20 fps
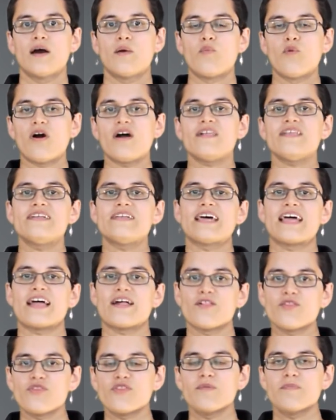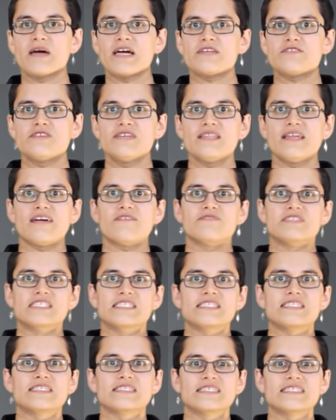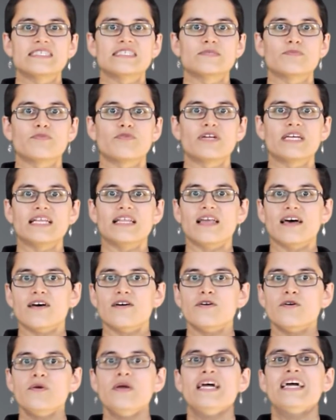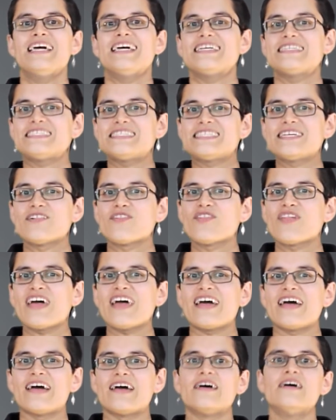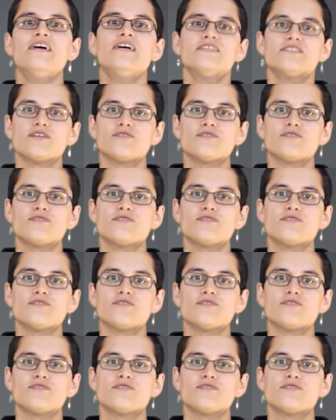And while in a healthy battery that resistance is pretty low, it's still there.